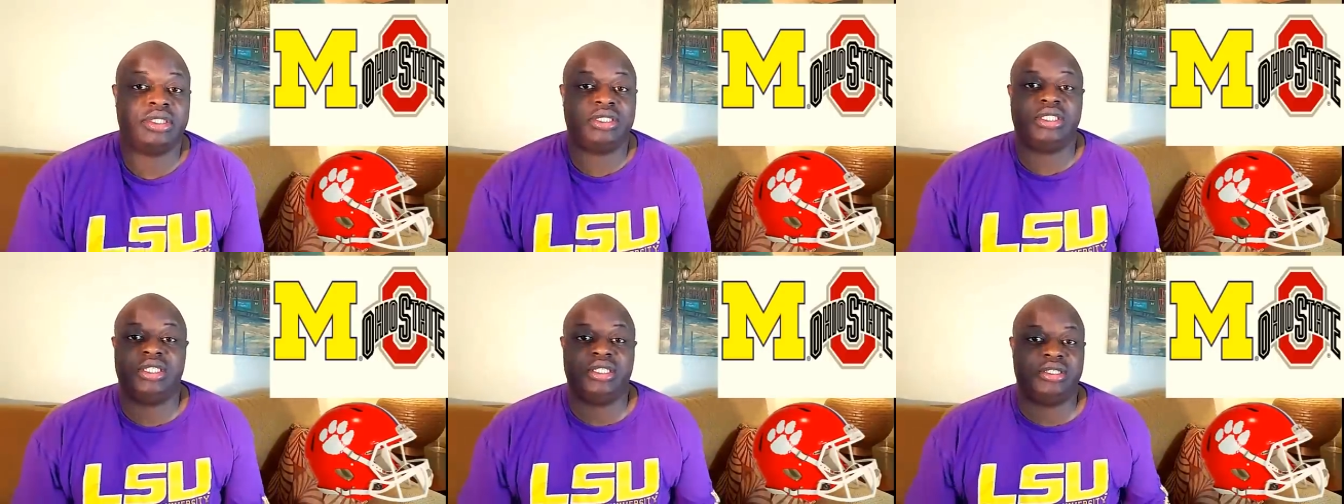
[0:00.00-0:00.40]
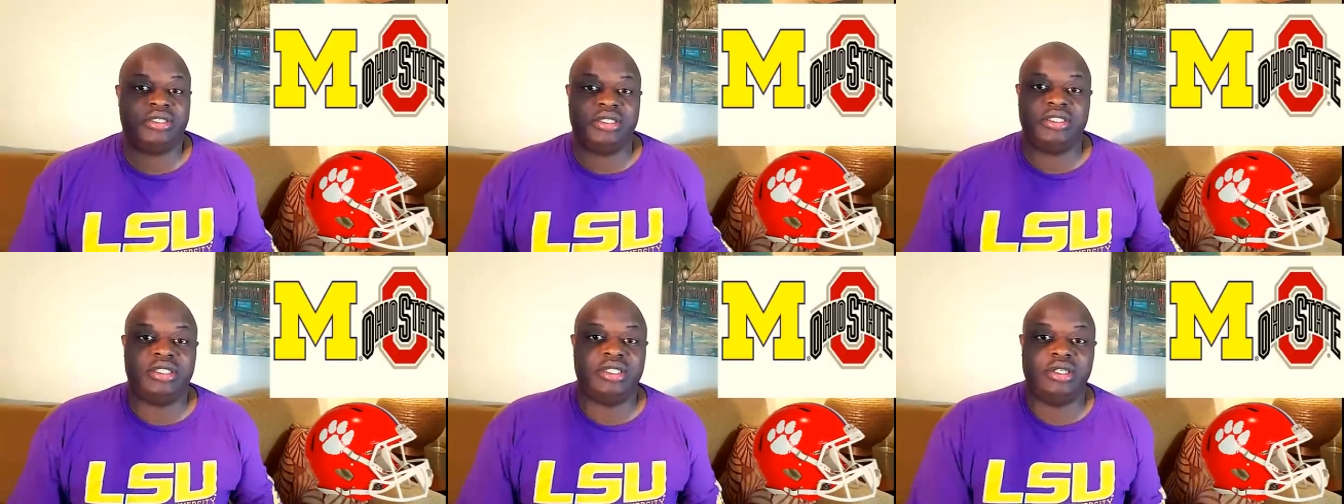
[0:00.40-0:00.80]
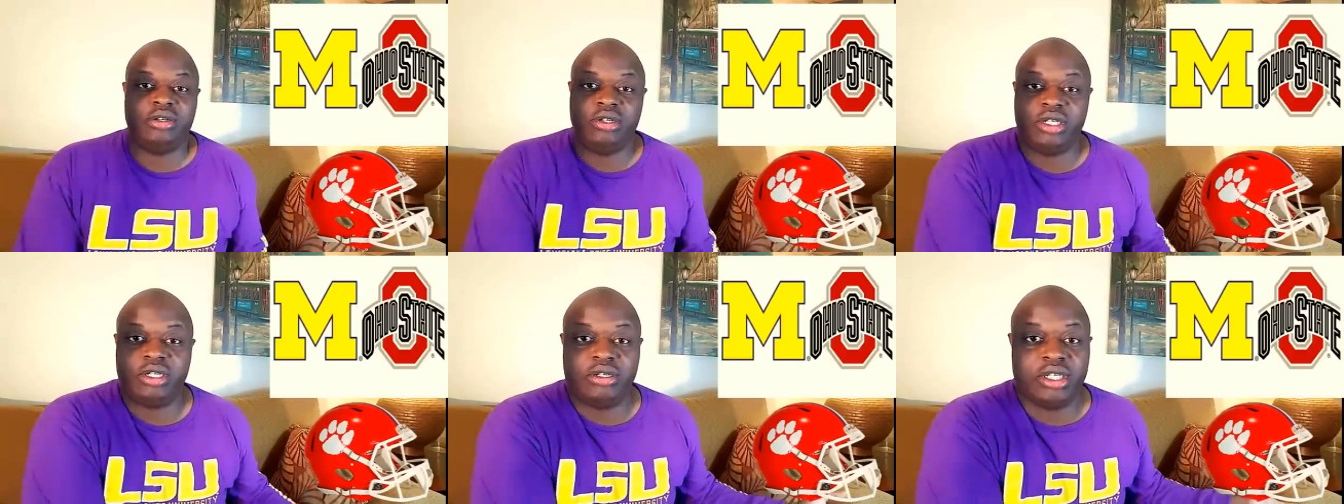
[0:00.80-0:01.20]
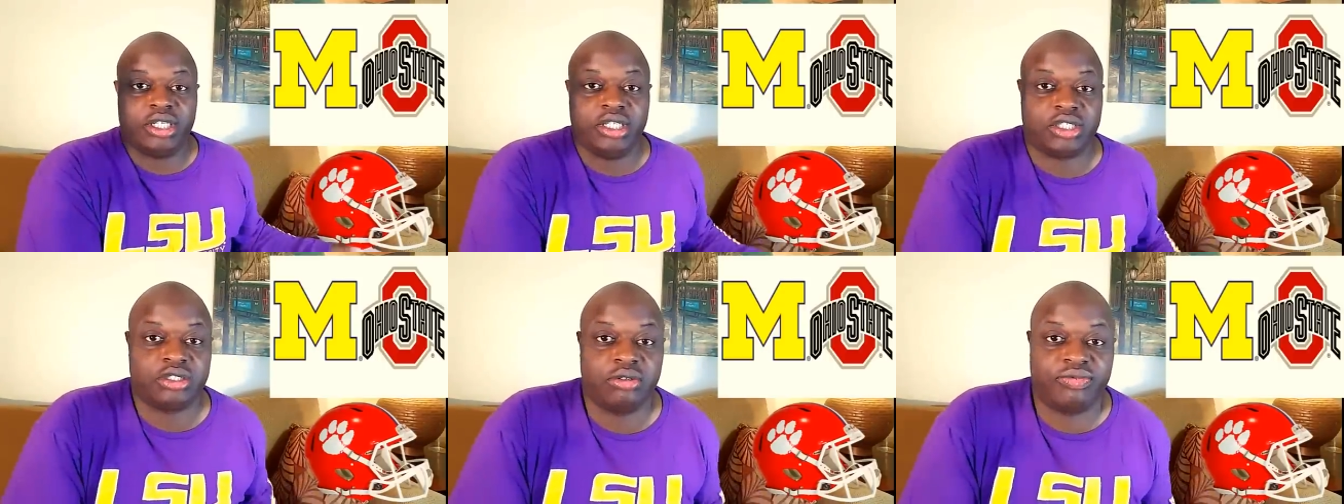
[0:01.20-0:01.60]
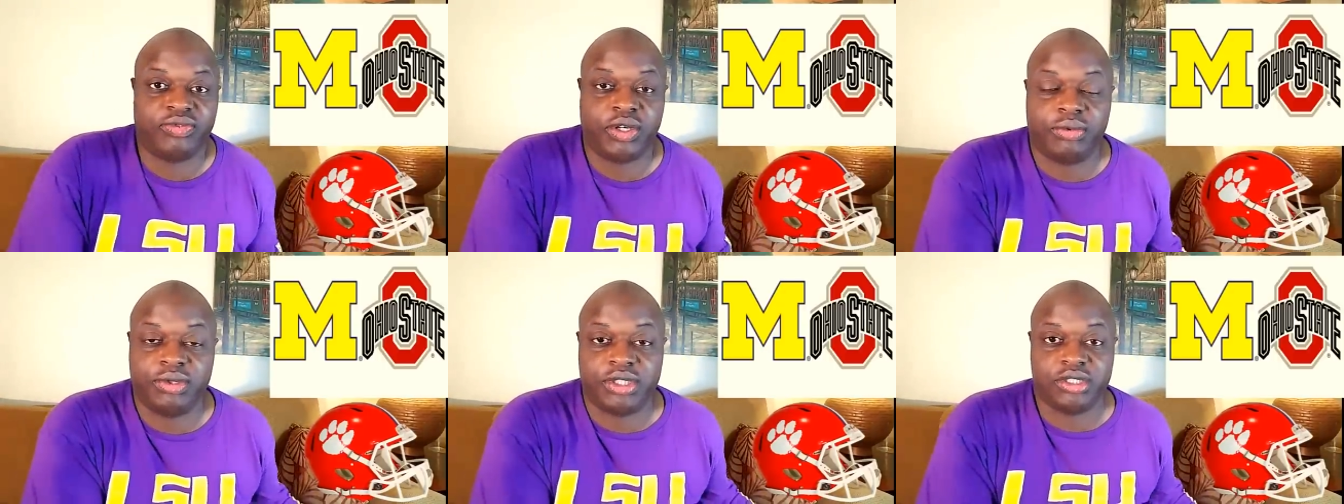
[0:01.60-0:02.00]
You know, you're only going to get so
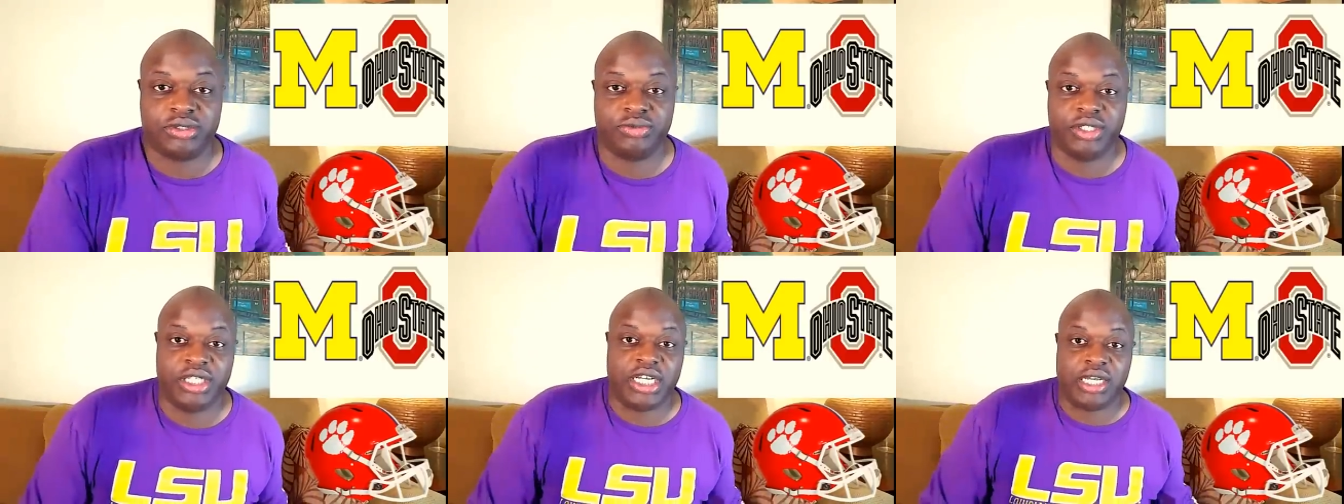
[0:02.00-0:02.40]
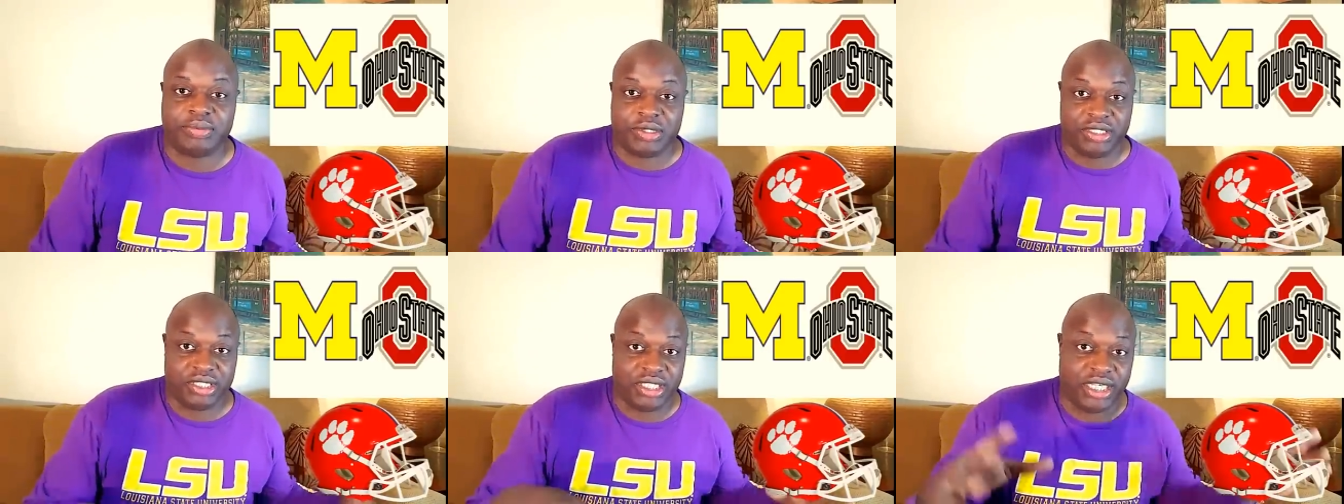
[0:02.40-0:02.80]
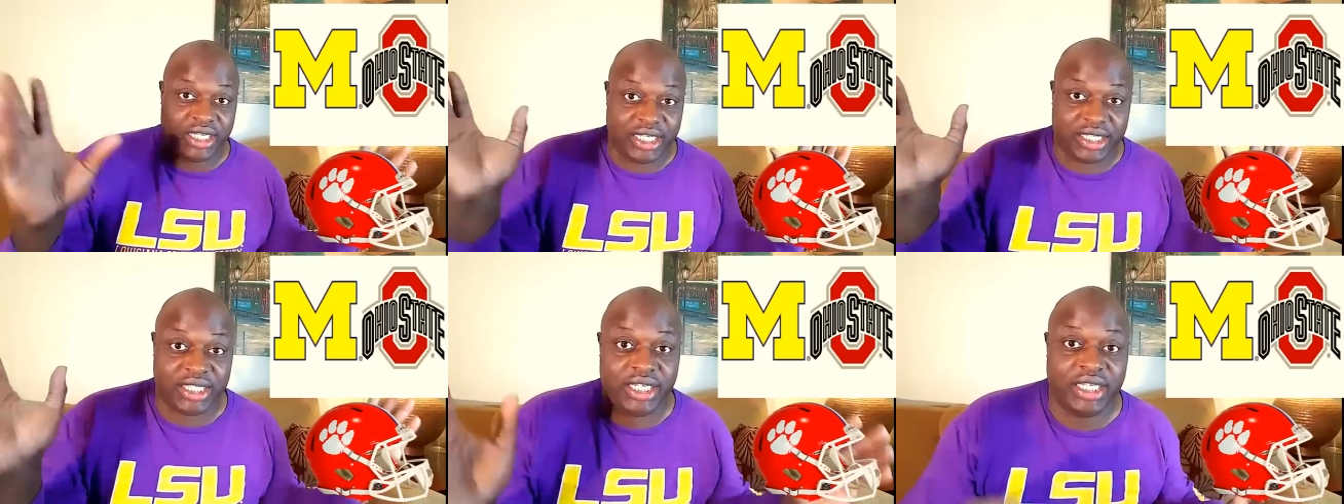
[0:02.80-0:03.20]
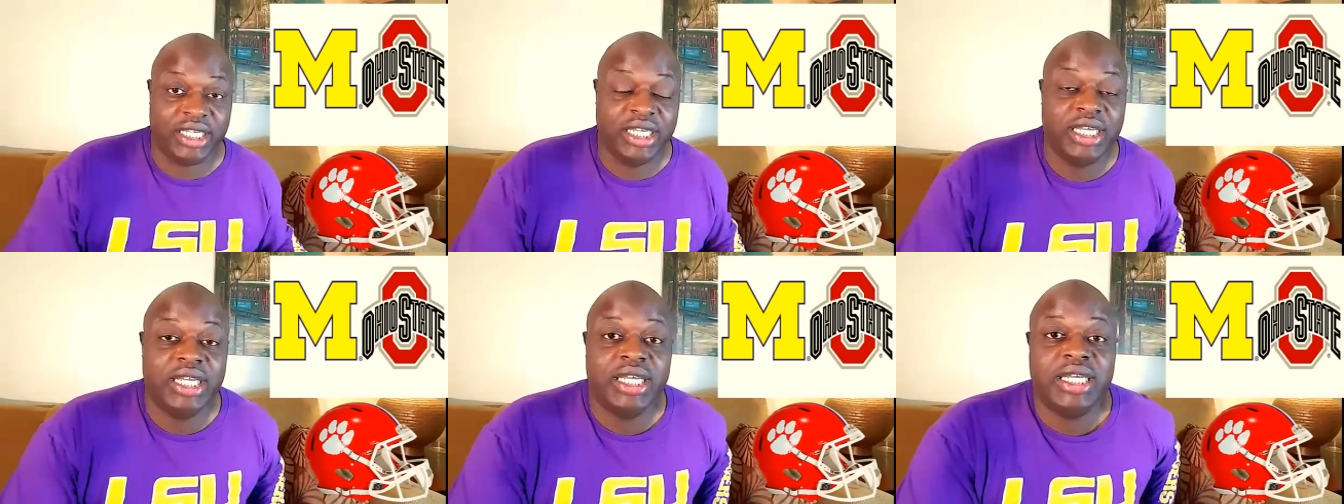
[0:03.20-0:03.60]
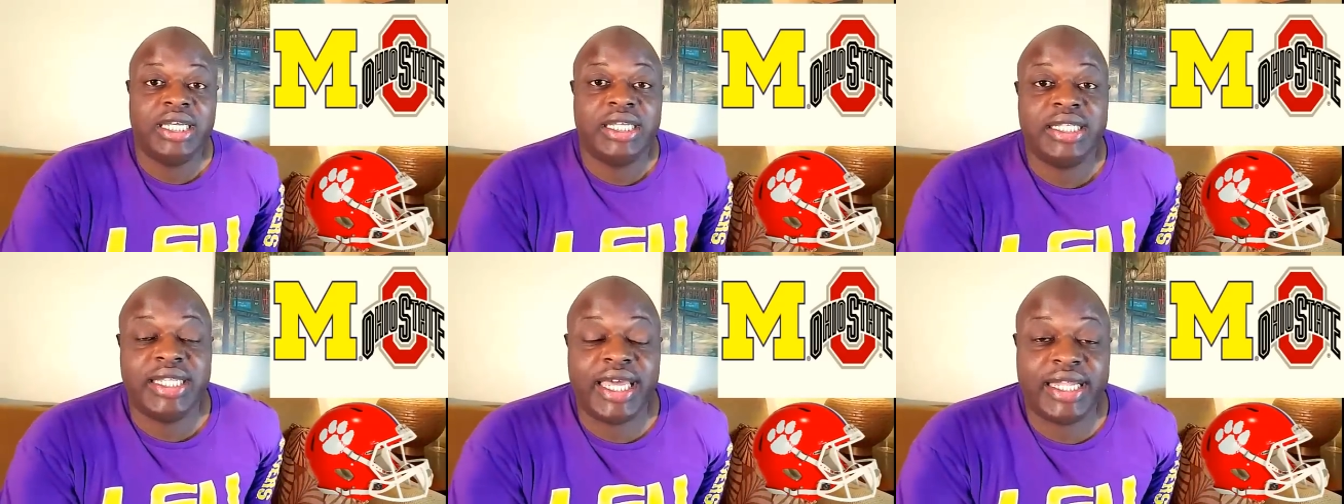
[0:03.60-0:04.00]
far with this read option thing. I think
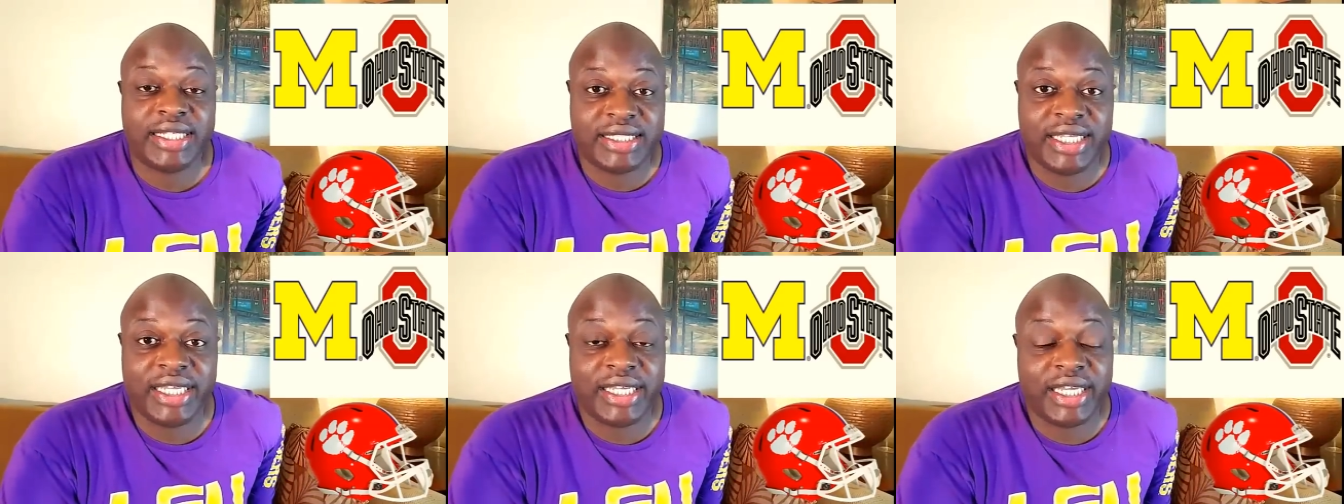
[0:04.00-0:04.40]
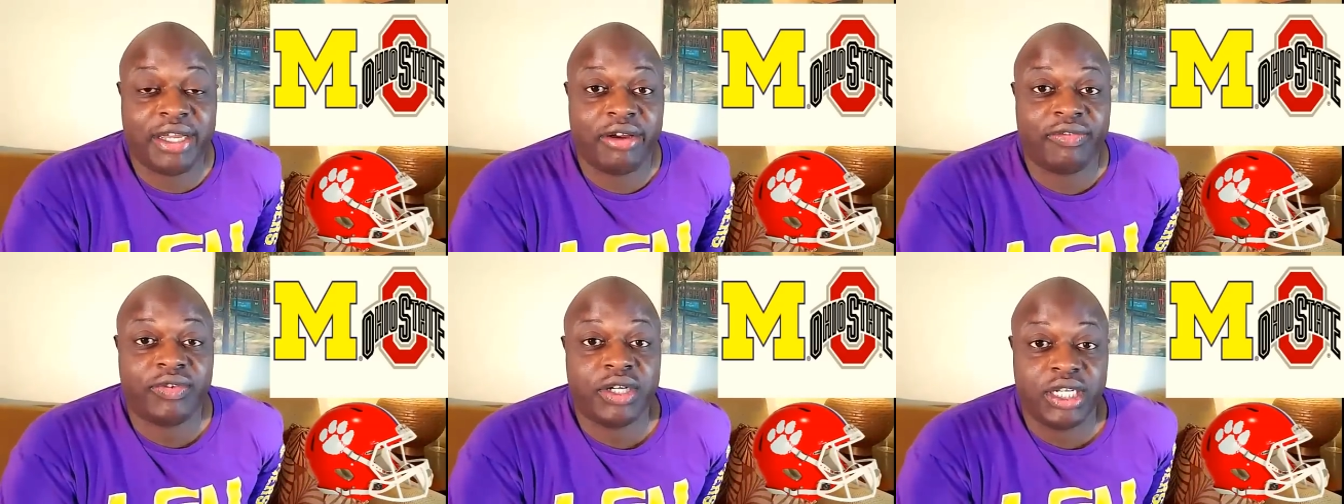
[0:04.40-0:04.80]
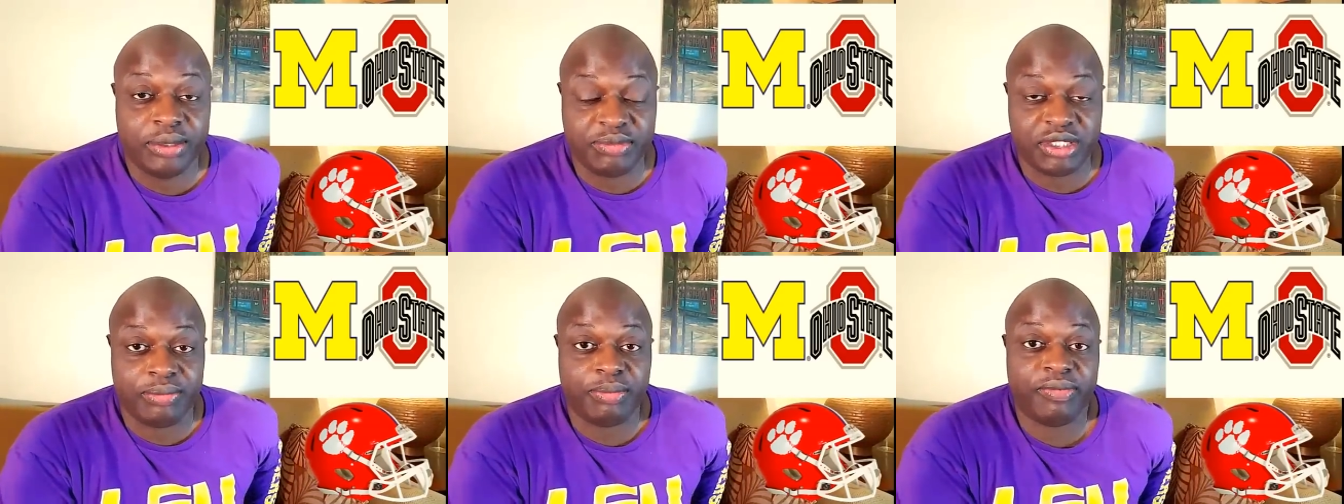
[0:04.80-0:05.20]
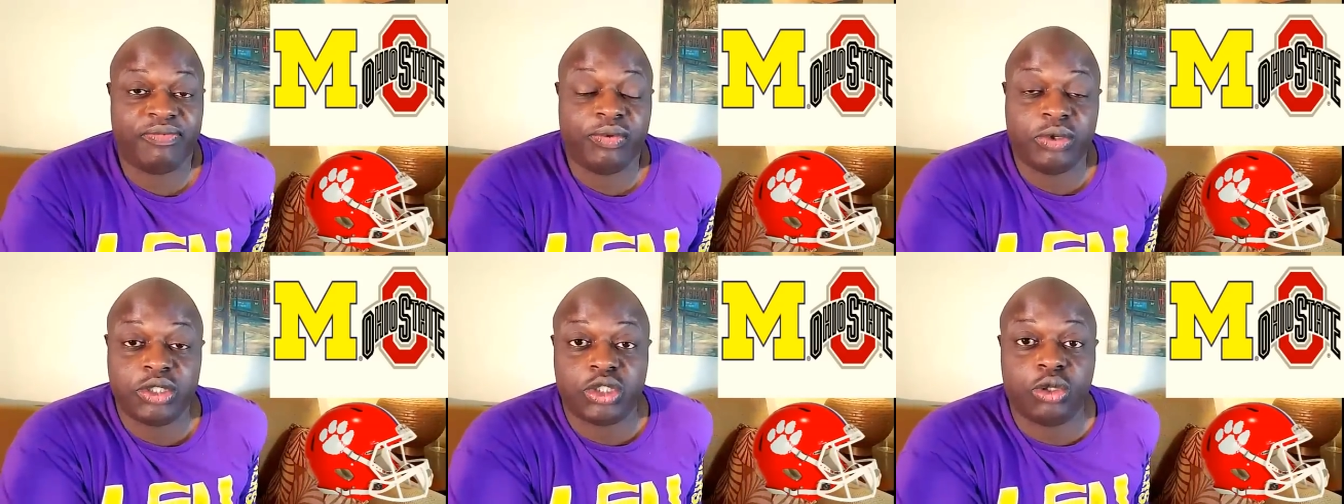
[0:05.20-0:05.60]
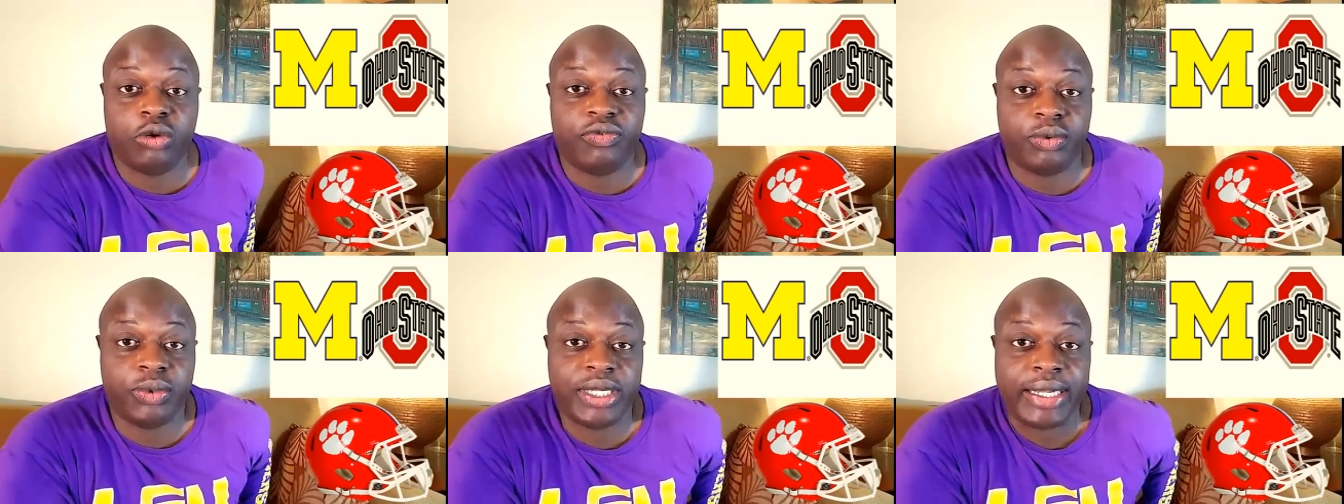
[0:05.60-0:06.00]
that'll take care of Clemson before it's
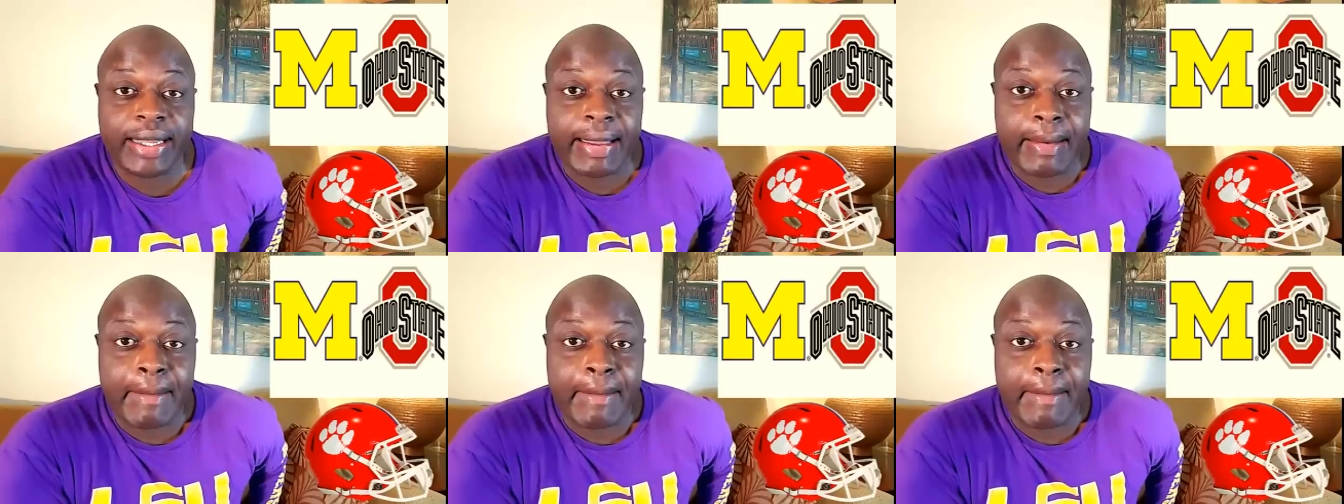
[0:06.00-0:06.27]
over with.